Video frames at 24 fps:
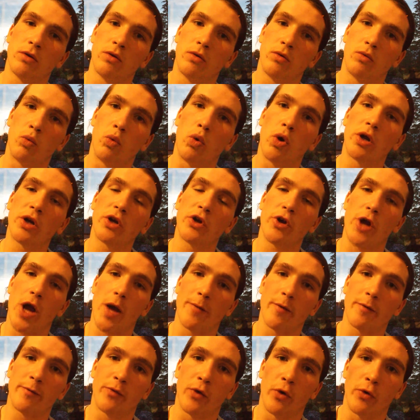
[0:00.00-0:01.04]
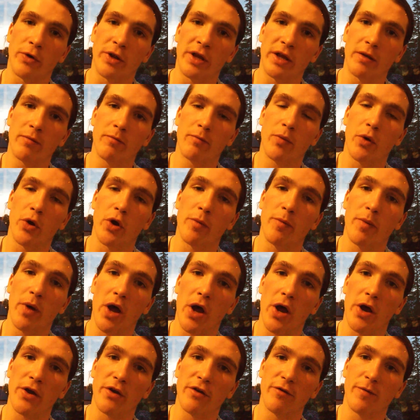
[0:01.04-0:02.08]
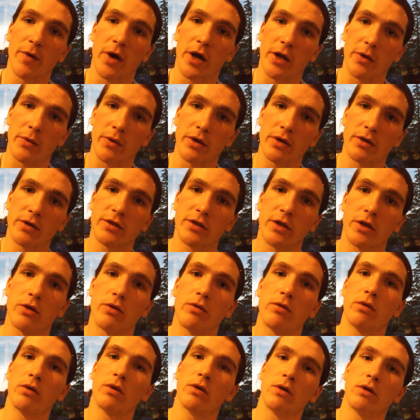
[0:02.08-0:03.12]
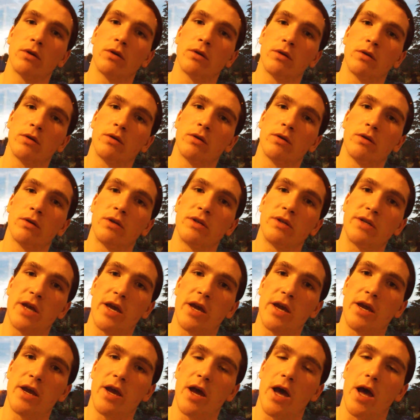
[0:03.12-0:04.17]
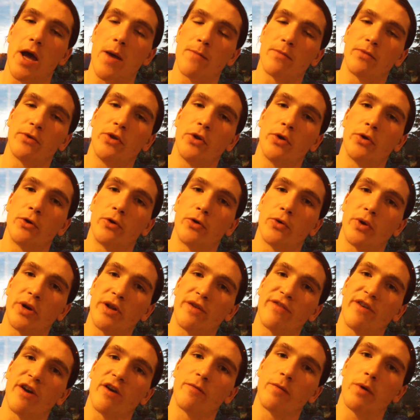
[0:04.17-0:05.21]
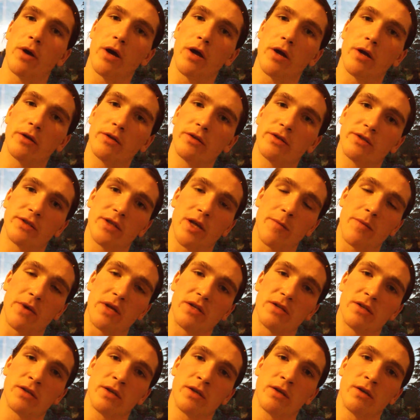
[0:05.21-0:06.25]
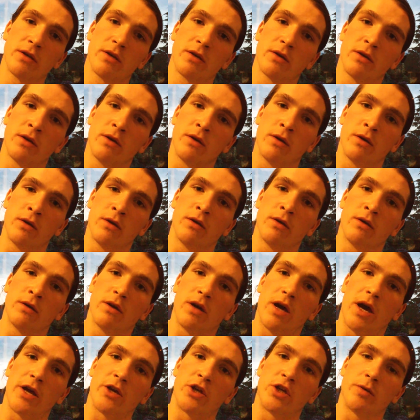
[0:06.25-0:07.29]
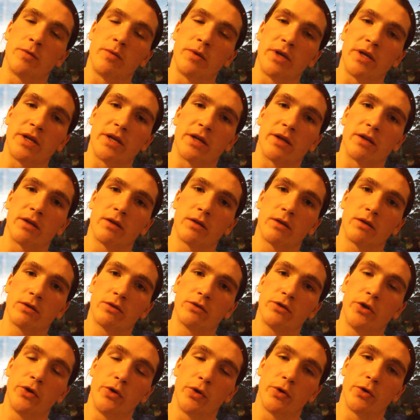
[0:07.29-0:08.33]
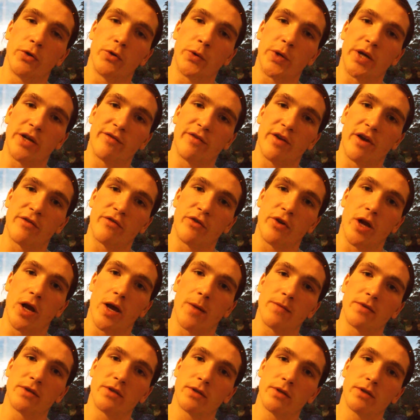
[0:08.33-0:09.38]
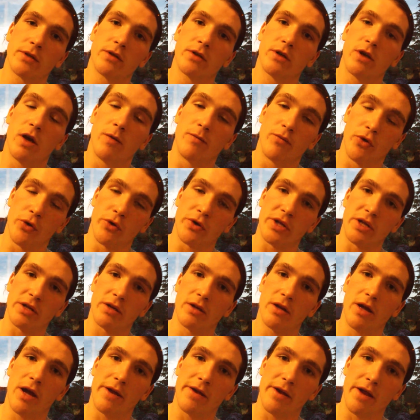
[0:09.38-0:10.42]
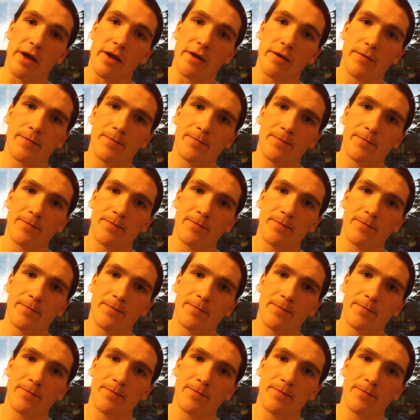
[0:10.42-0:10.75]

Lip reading: 1 gram of protein per pound of body weight. So say I'm 225 pounds, that means I should be eating 225 grams of protein a day.